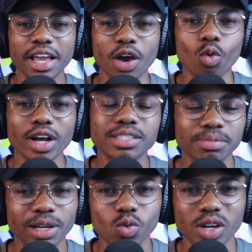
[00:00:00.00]
A wise
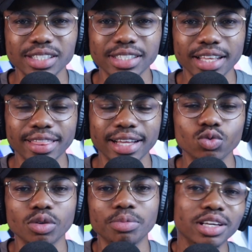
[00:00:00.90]
man once said
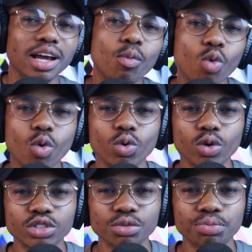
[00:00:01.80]
that we become what we
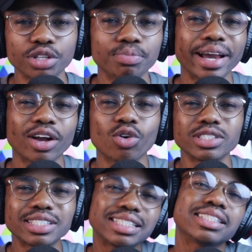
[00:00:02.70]
want to be by
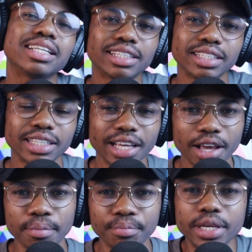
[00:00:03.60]
consistently
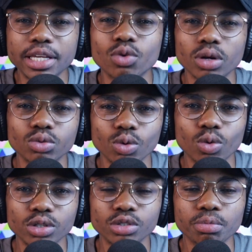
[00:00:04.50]
being what we
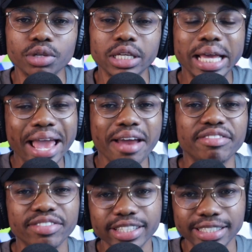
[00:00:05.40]
want to be
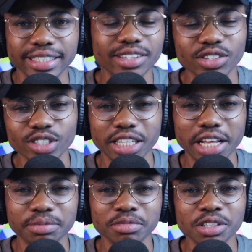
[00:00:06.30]
every single
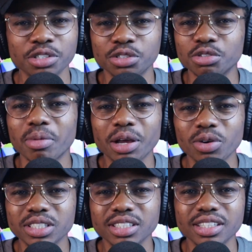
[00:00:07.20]
day. So my
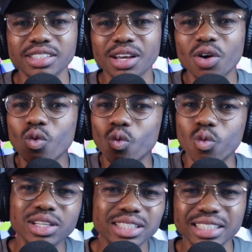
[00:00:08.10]
question is,
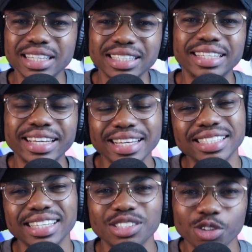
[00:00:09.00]
what is the
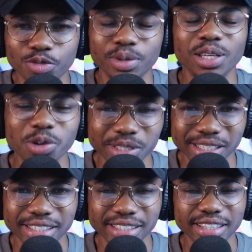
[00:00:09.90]
essence of being
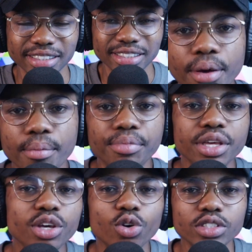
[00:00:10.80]
consistent?
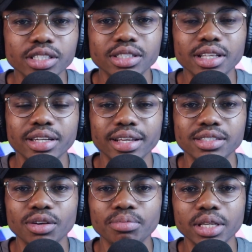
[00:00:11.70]
Being consistent
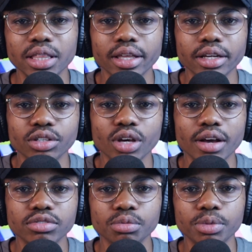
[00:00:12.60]
does not mean that you
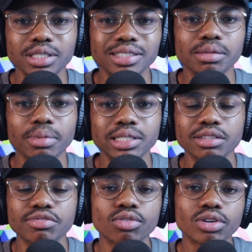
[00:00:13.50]
have to be
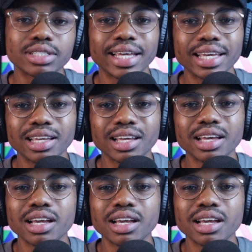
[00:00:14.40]
systematic for a day,